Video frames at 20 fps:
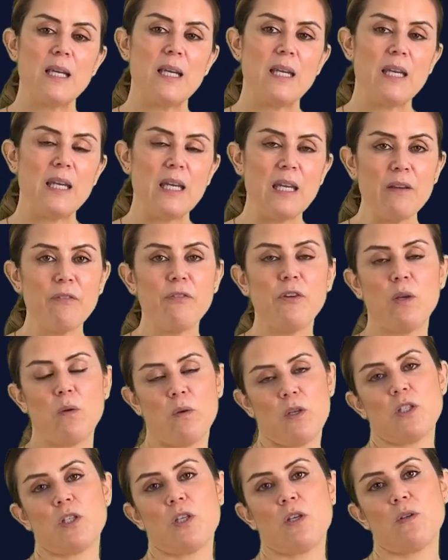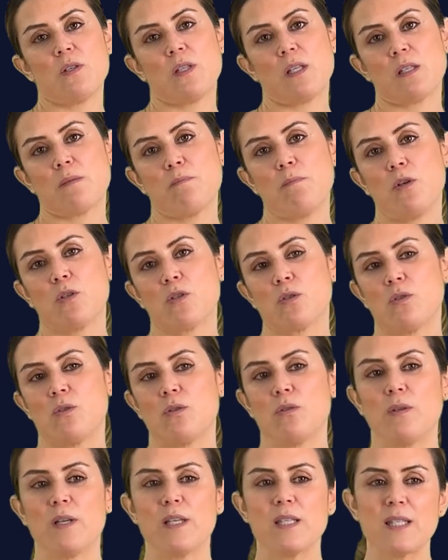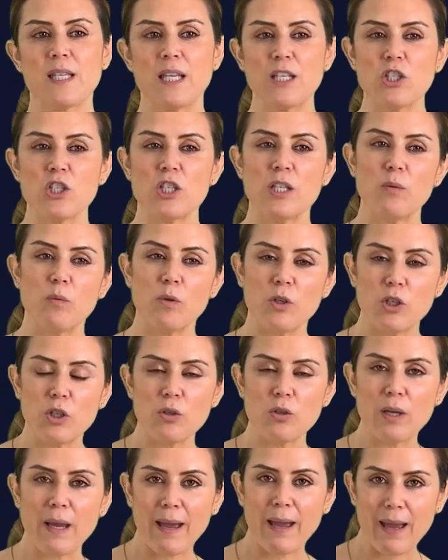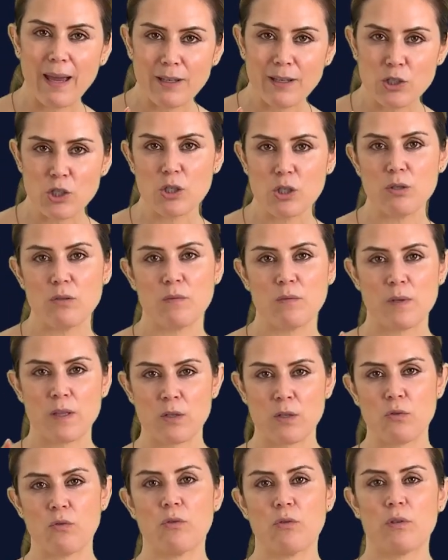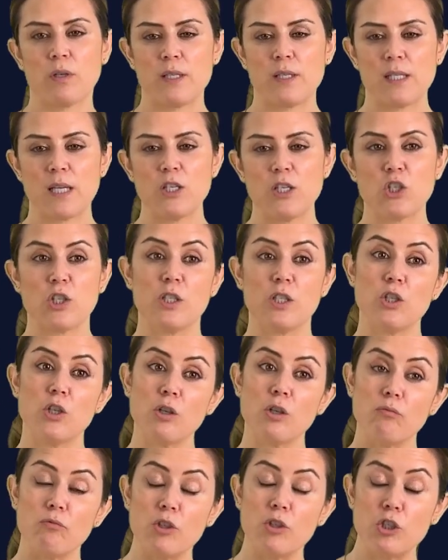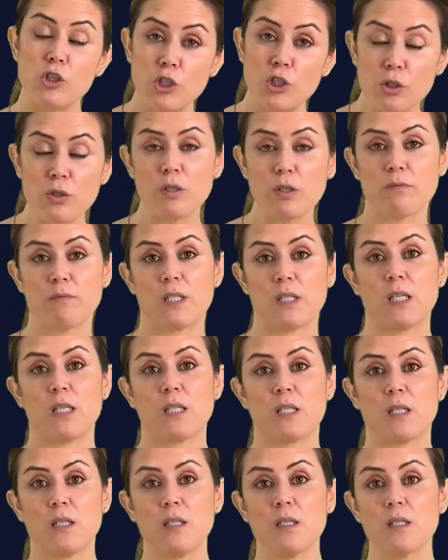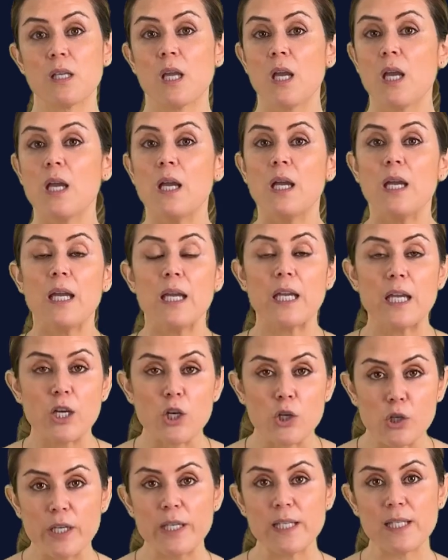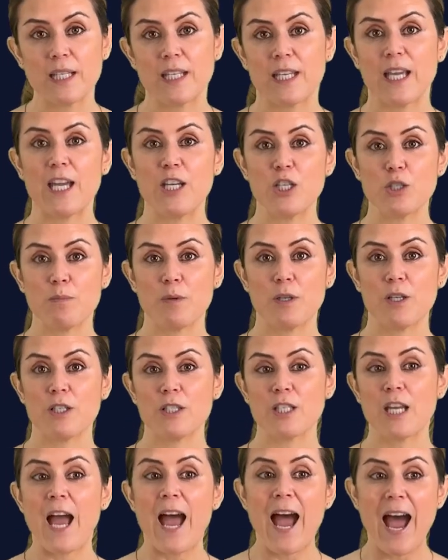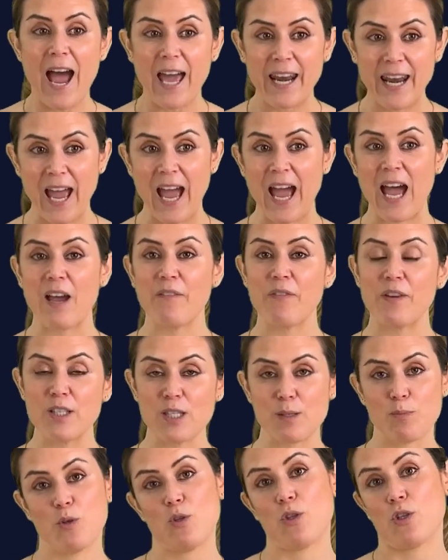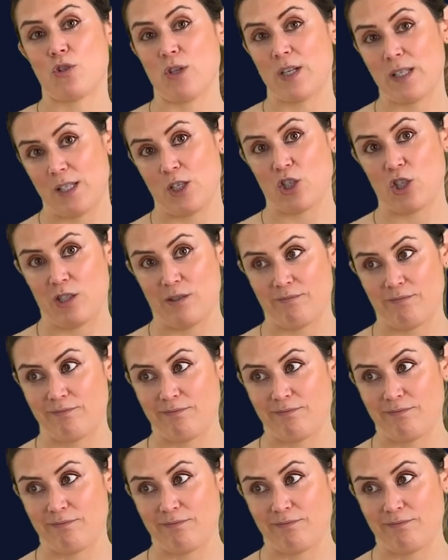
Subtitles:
if you were to use this model, essentially what you can do within your organisation is you can reduce the resistance, increase engagement, and have a smoother transition.